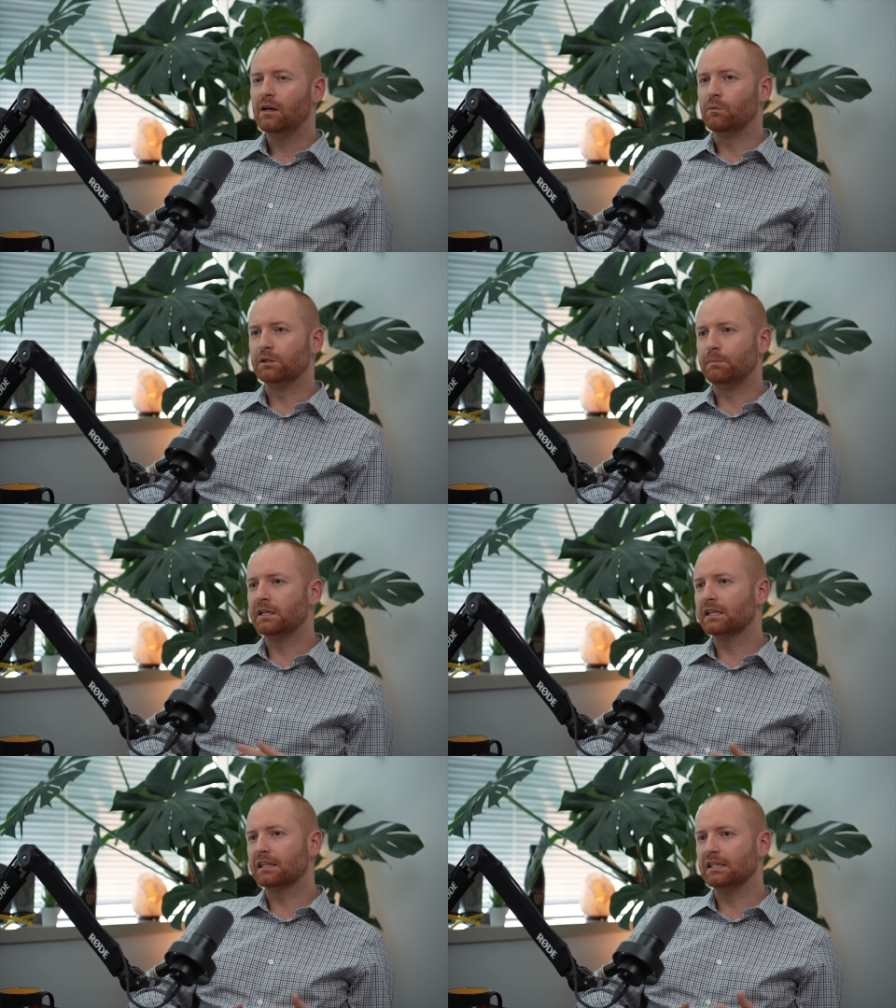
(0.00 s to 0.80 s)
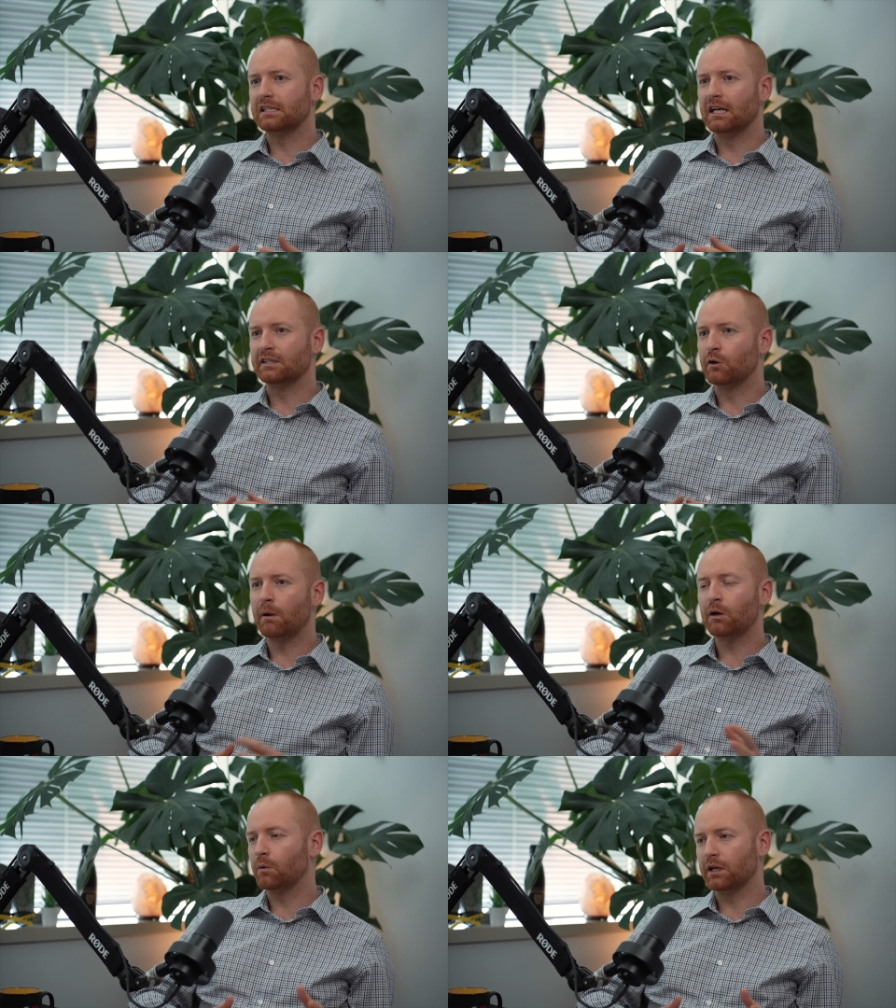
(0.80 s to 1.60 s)
which basically says no
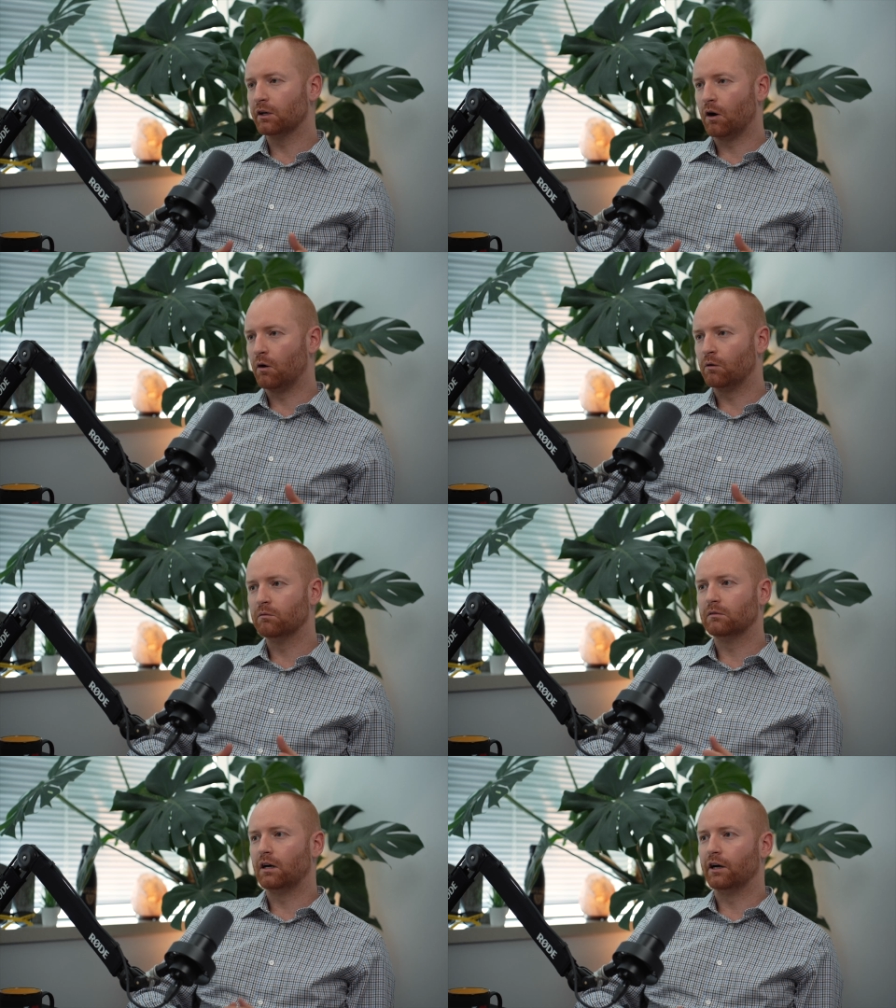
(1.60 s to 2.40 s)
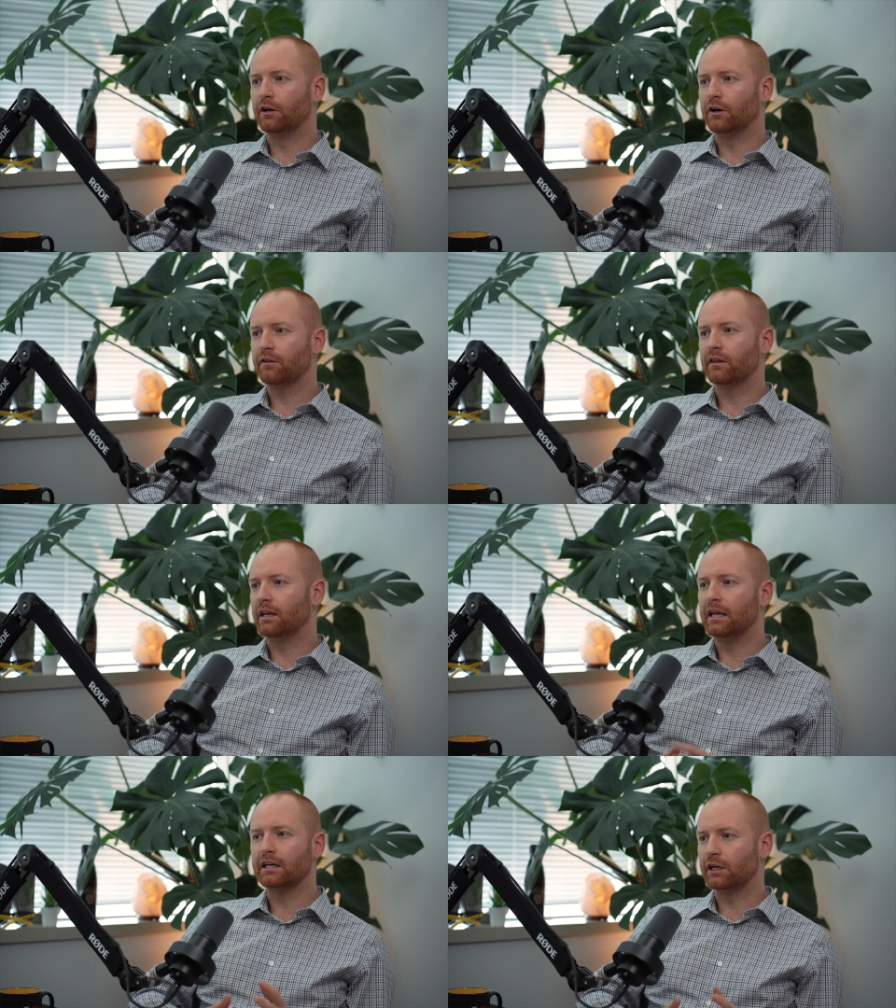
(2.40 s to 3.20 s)
matter where you go on Earth
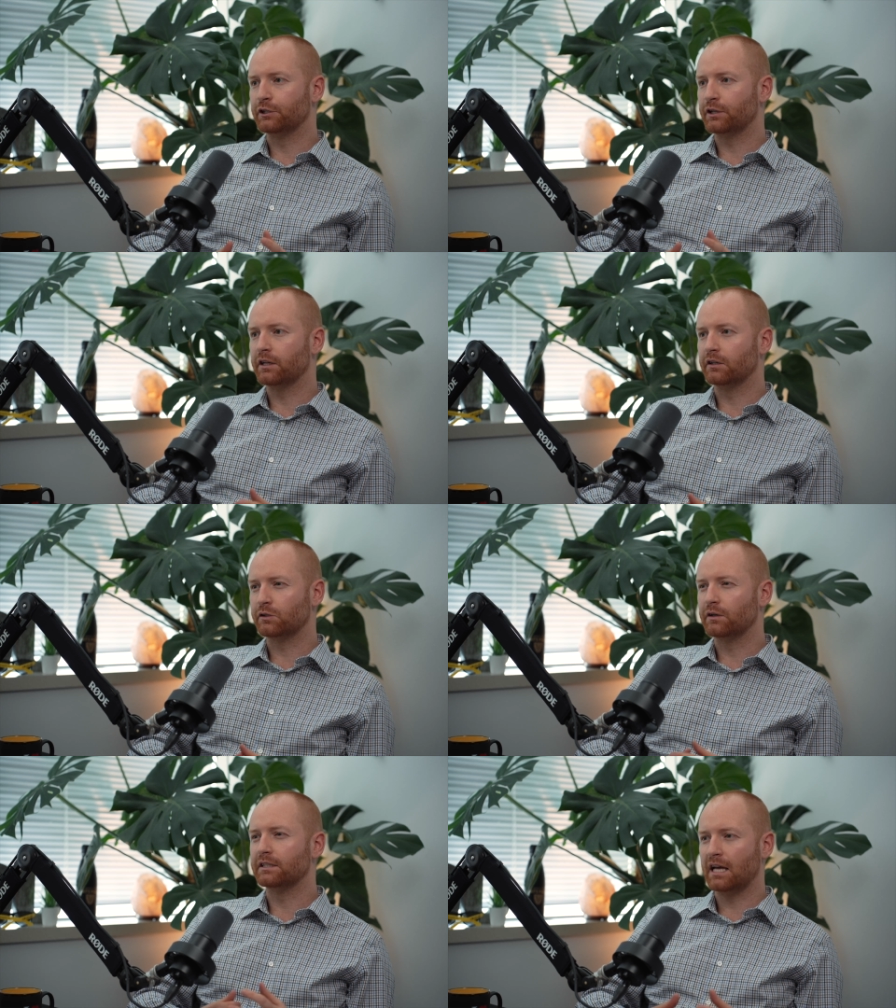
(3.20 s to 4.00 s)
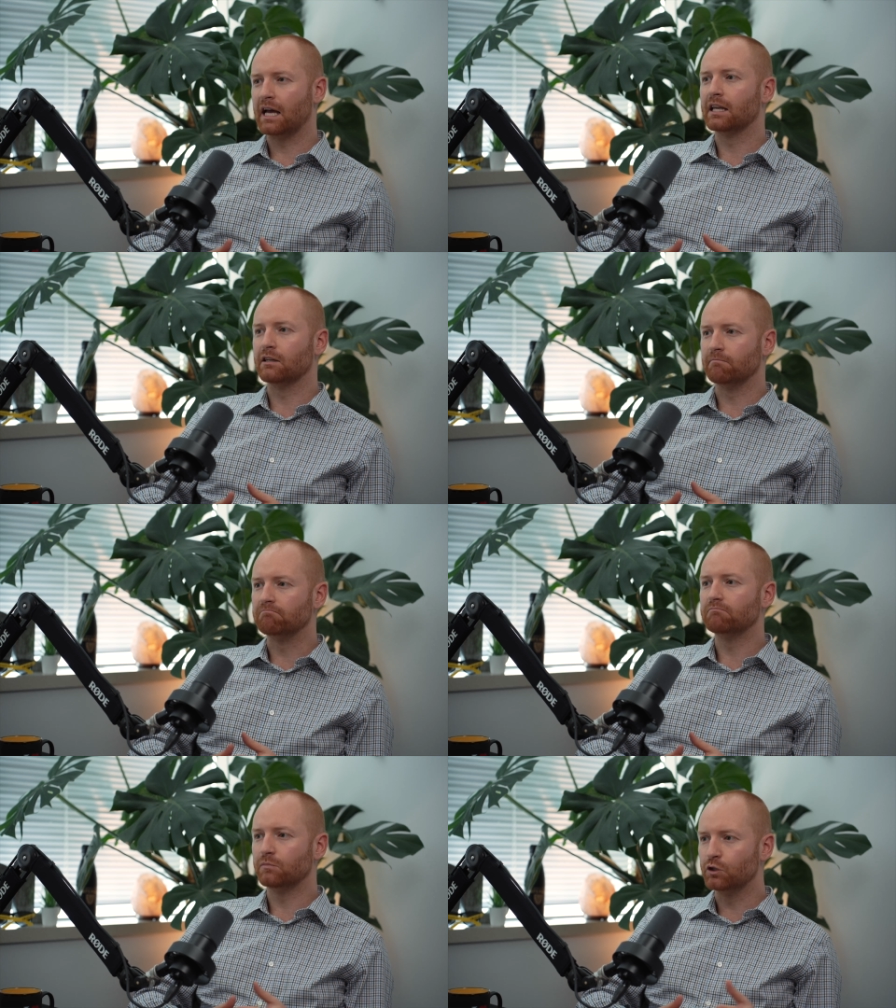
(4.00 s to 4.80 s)
in any country, there's sort of 10
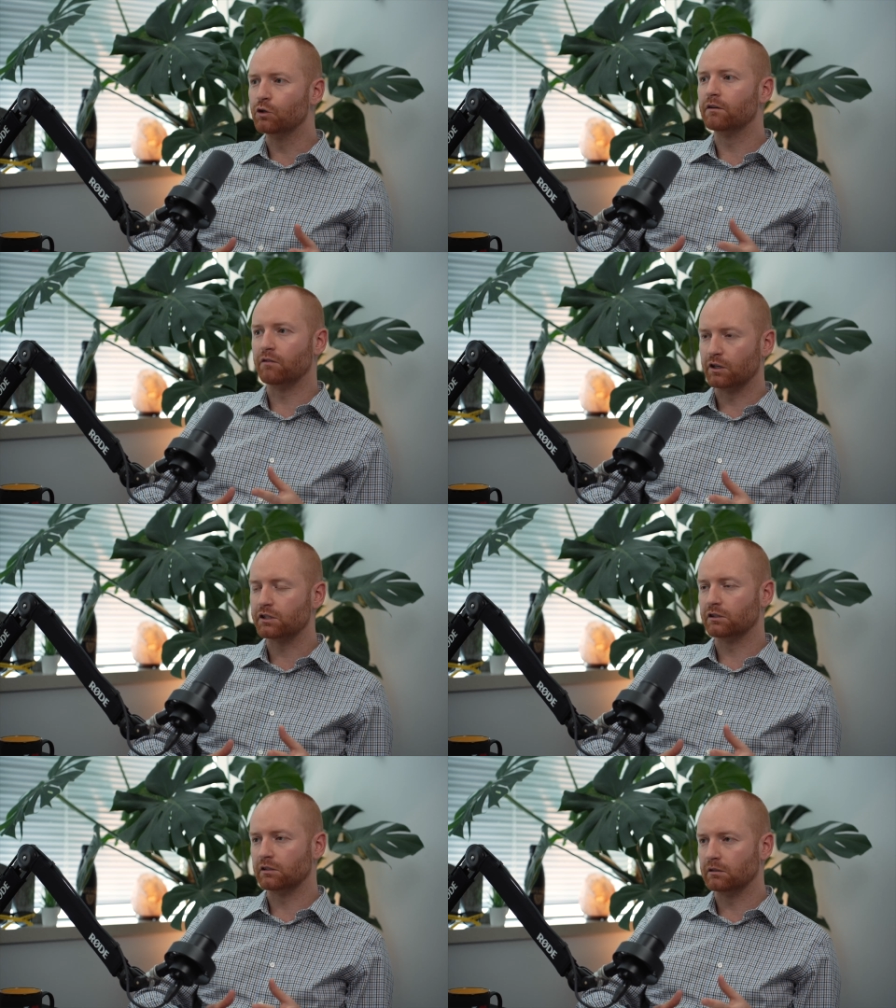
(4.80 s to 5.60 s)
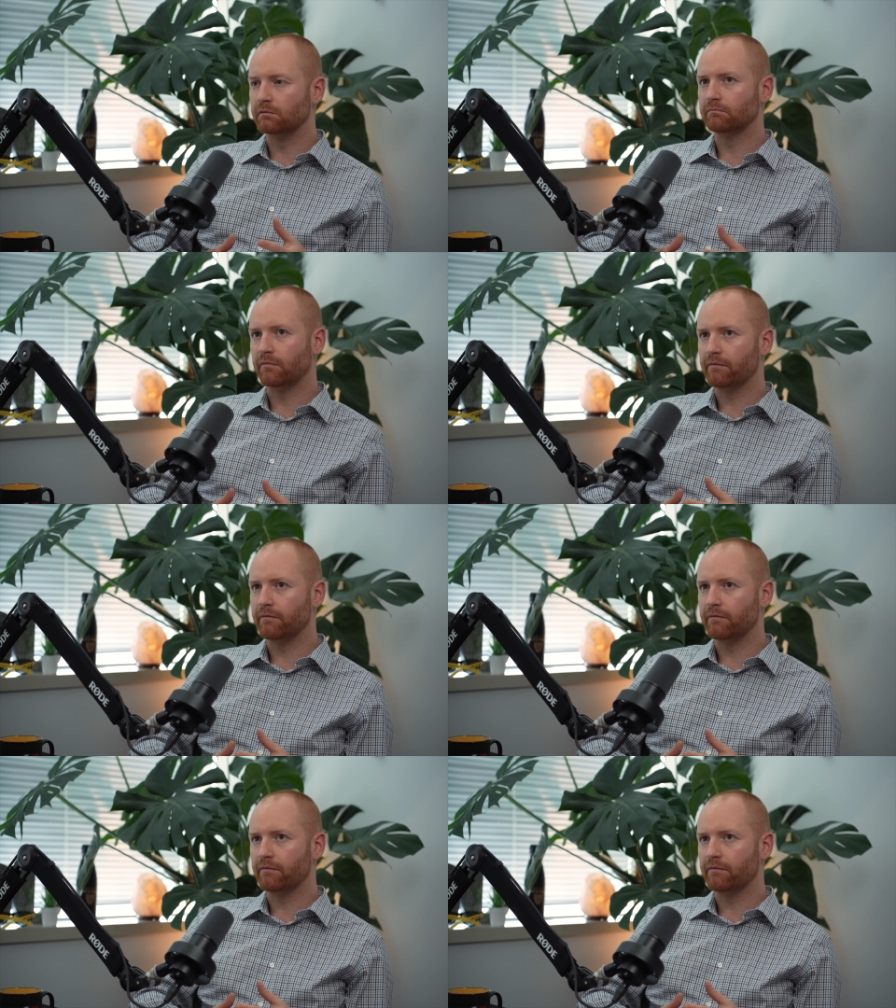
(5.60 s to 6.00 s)
universal